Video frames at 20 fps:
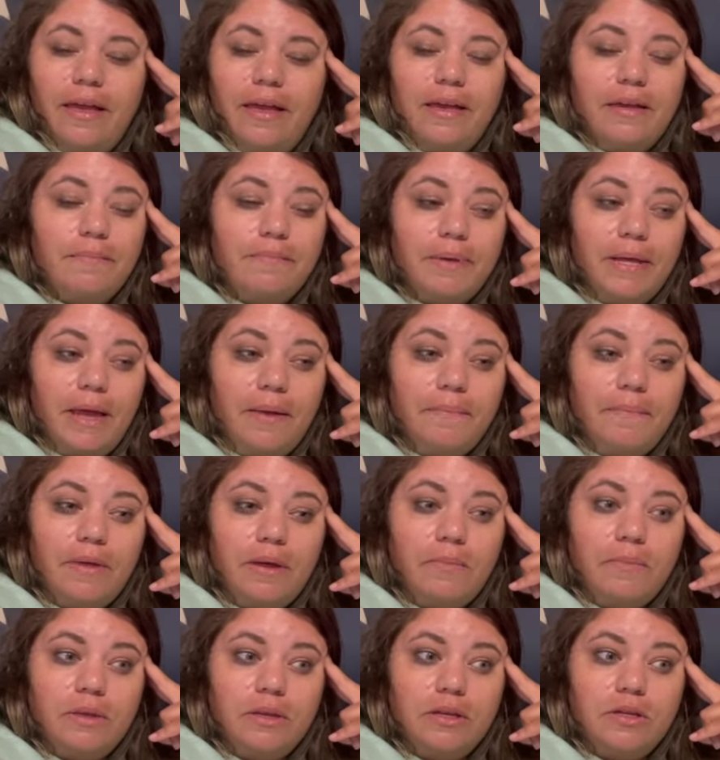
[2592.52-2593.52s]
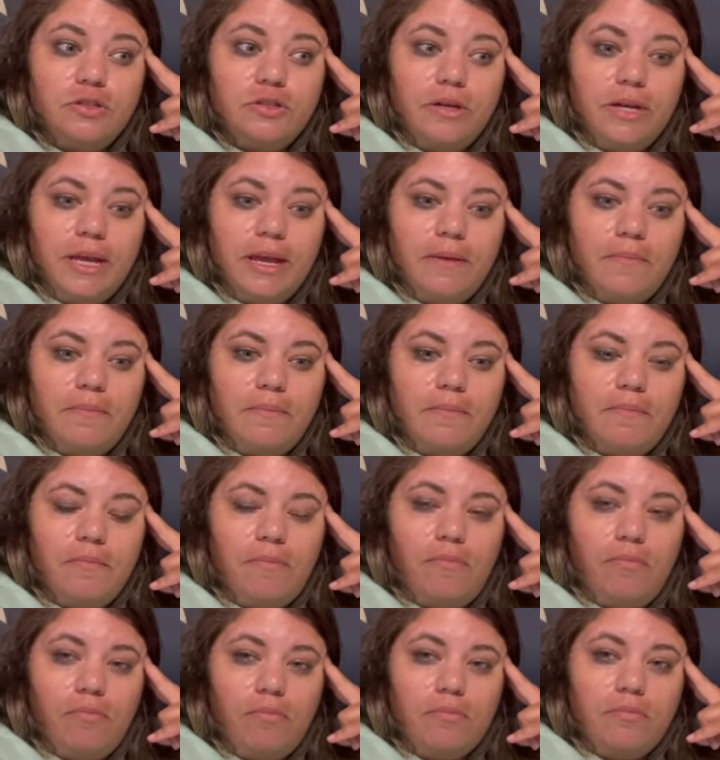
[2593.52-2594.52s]
But yeah, I'm really enjoying it.
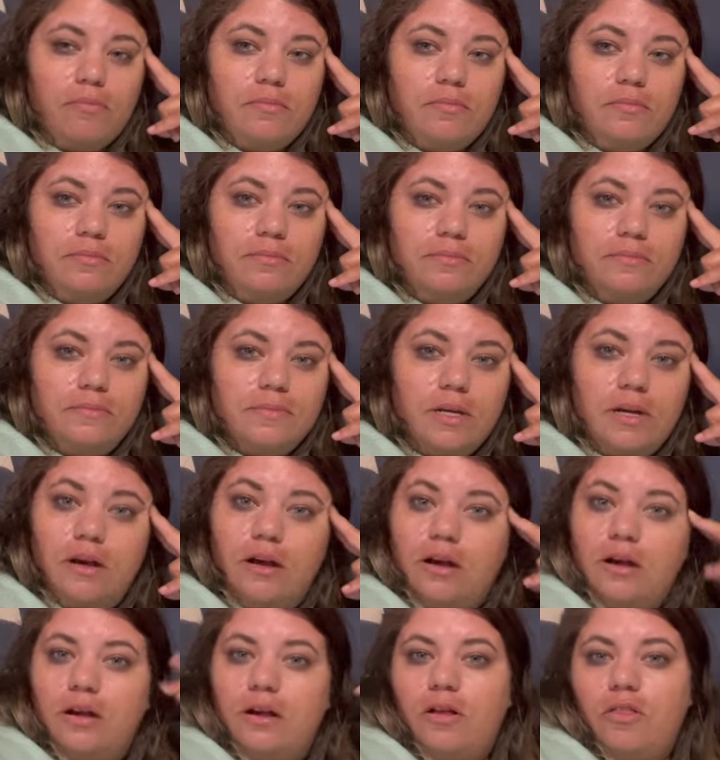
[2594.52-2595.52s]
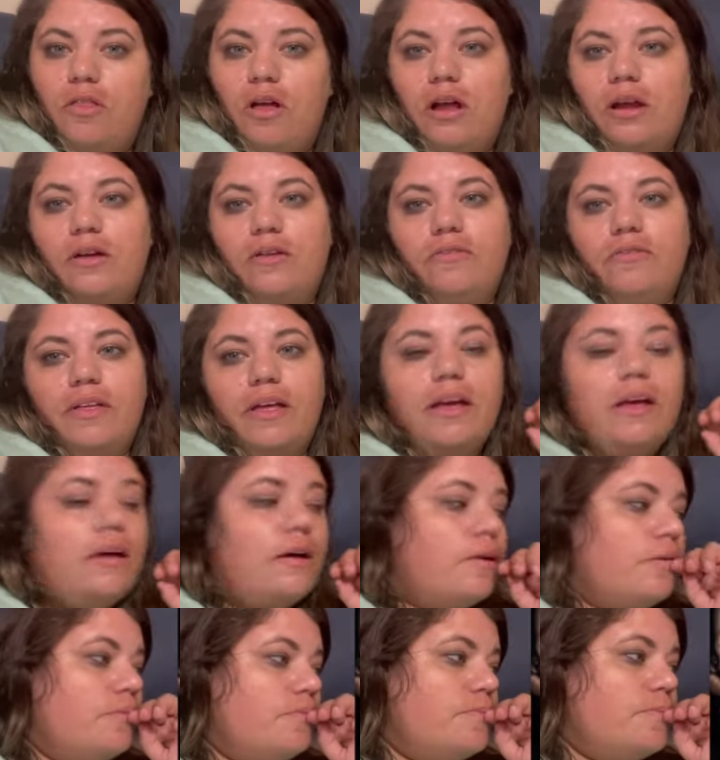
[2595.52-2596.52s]
There are a lot of
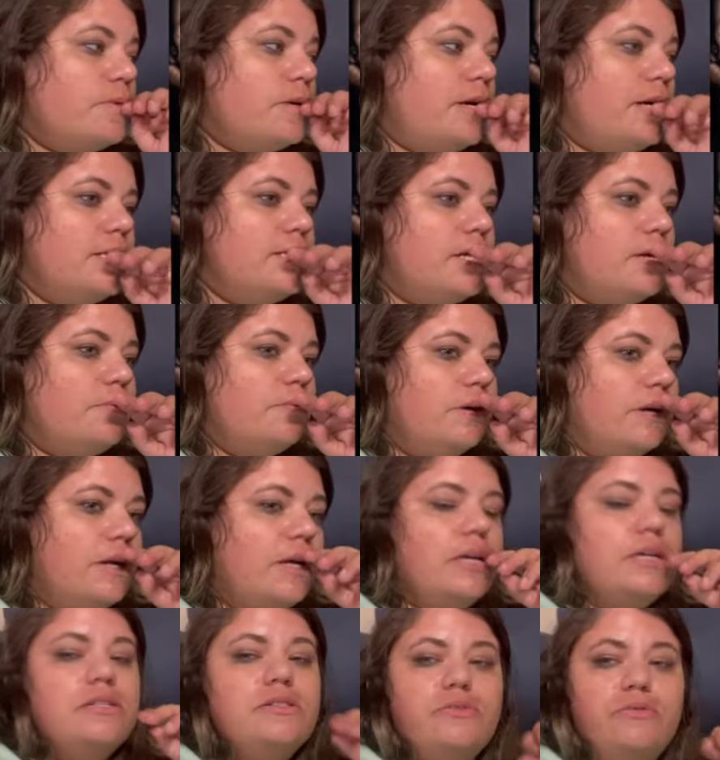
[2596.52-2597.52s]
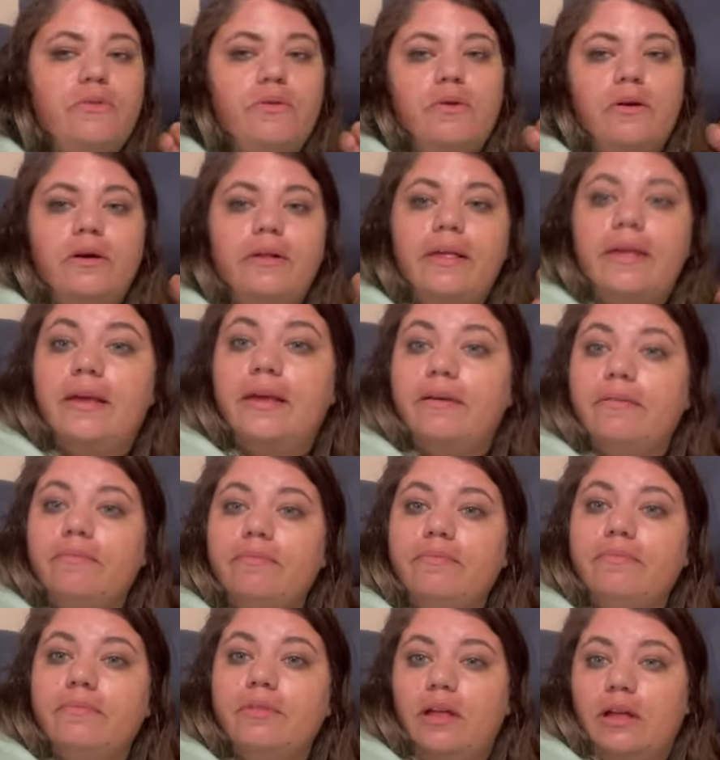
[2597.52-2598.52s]
content warnings for
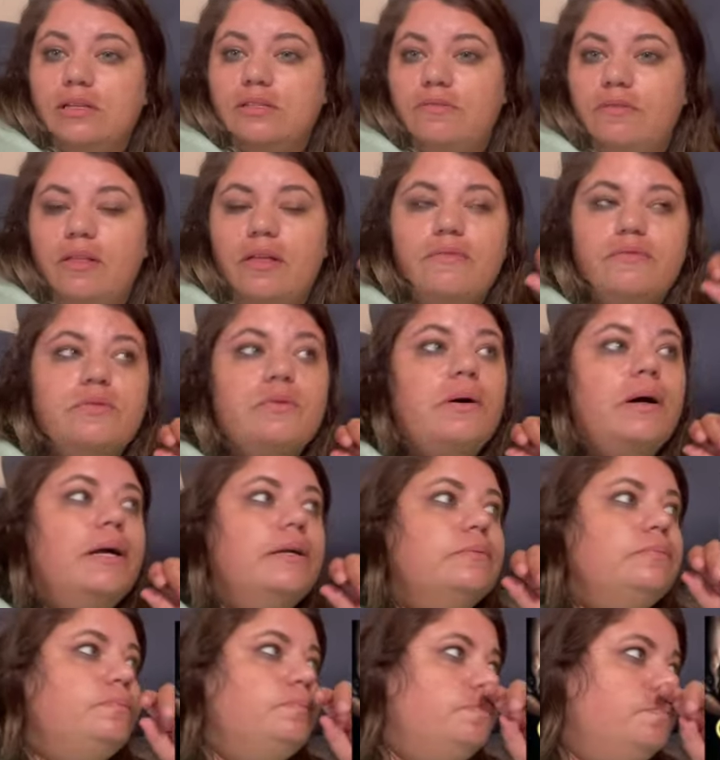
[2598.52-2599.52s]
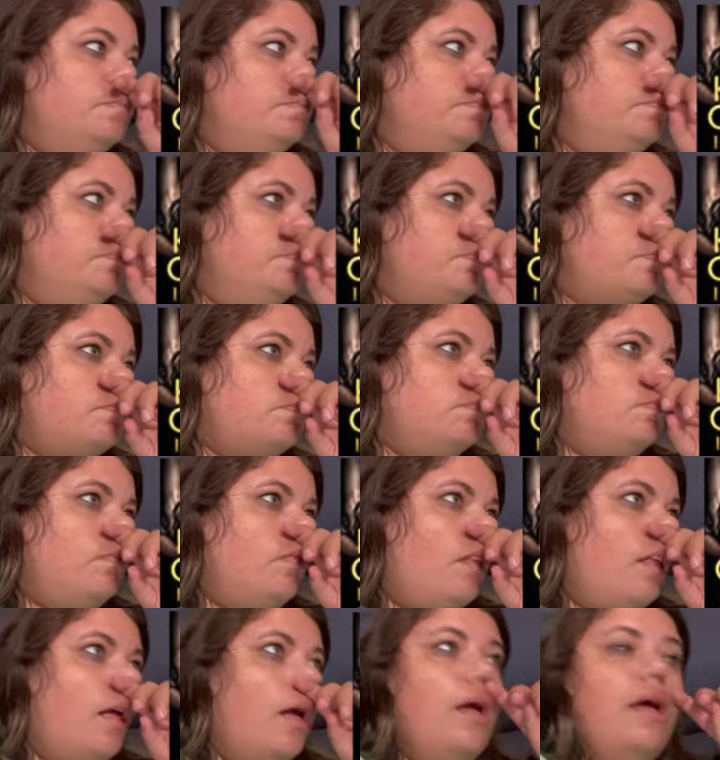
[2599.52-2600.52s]
loss of a loved one
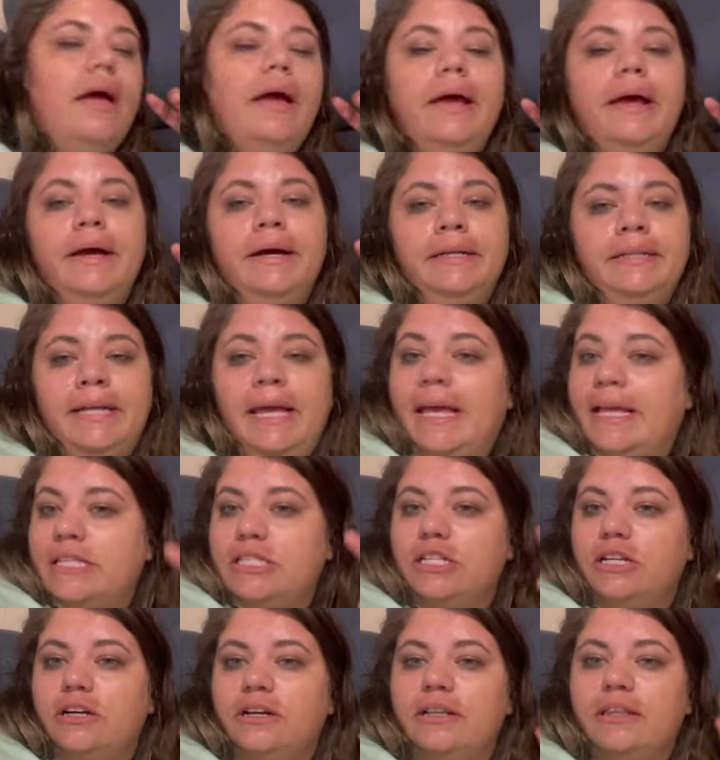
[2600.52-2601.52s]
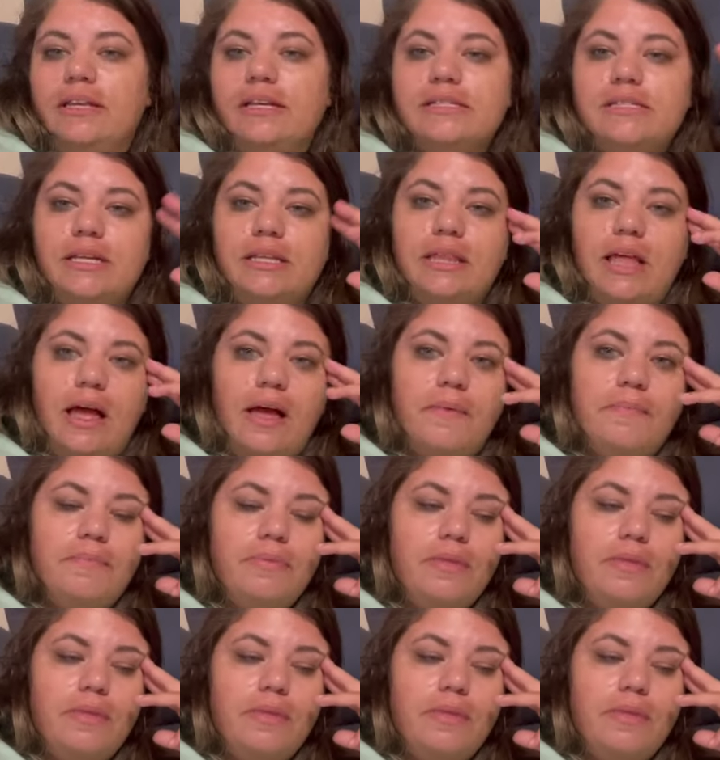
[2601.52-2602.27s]
and cancer and things like that,